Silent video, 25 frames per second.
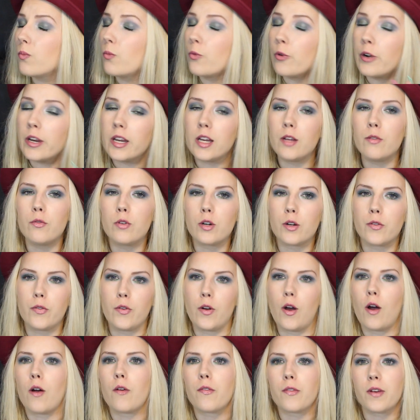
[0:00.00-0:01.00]
really would have
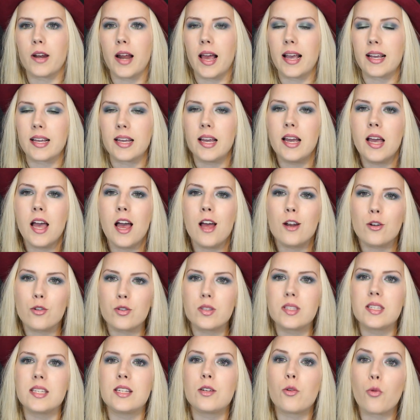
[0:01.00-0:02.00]
loved like
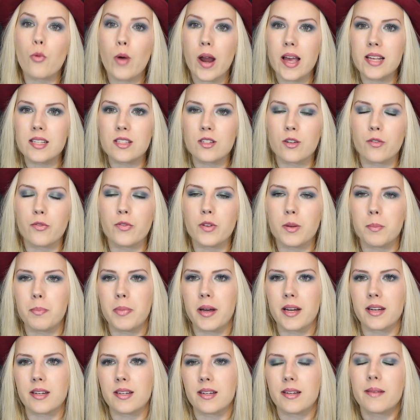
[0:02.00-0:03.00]
to see the rest of it,
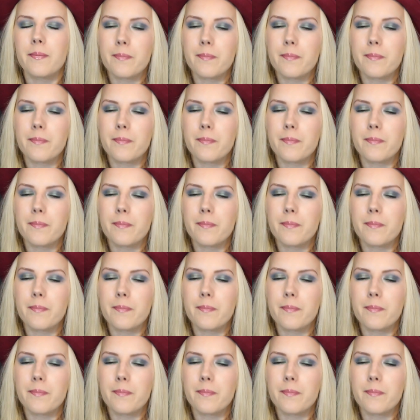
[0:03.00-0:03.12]
but